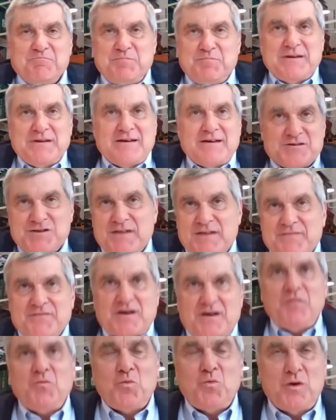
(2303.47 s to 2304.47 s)
because I've
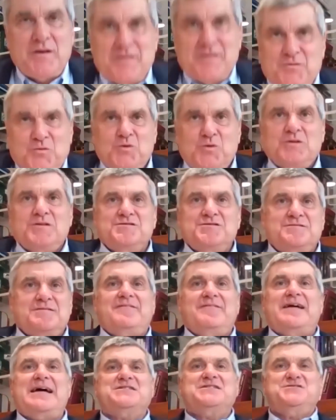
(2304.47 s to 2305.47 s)
got one of the world's
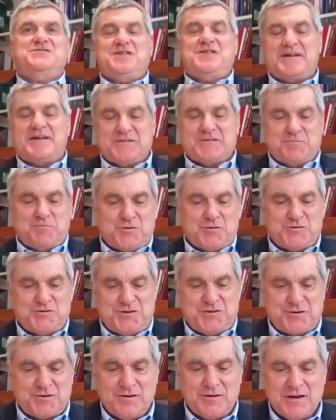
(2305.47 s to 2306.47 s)
vaccine experts
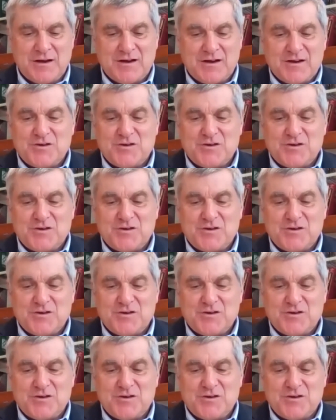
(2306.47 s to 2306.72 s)
here.